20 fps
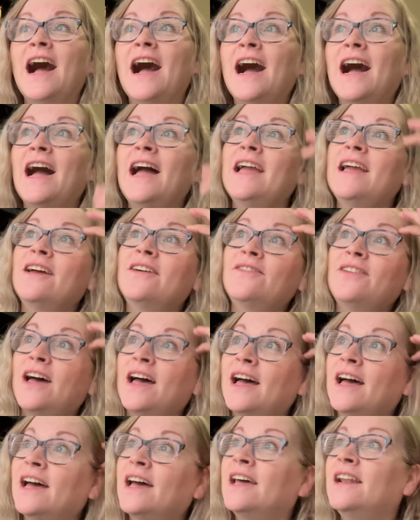I have
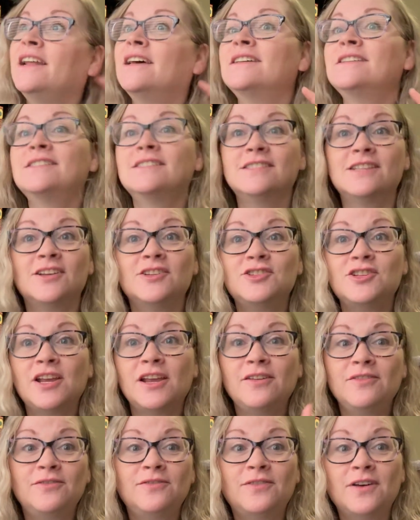had such
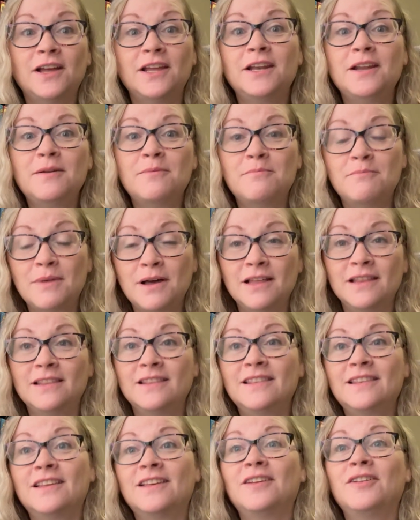a fun
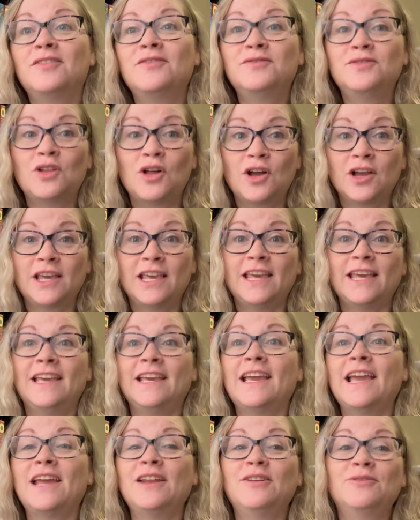month
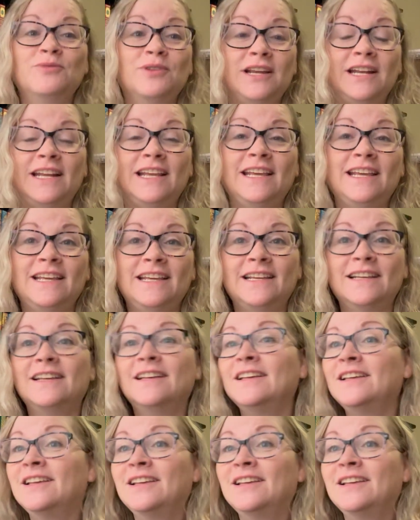vlogging and reading